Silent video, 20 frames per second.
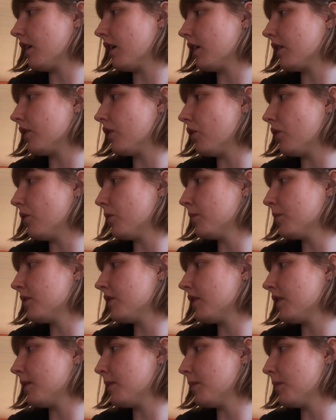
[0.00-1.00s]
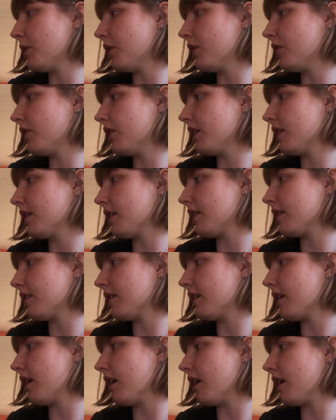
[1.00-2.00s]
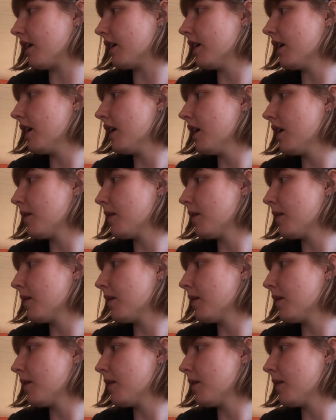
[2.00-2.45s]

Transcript: Our homes, imperfect as they are,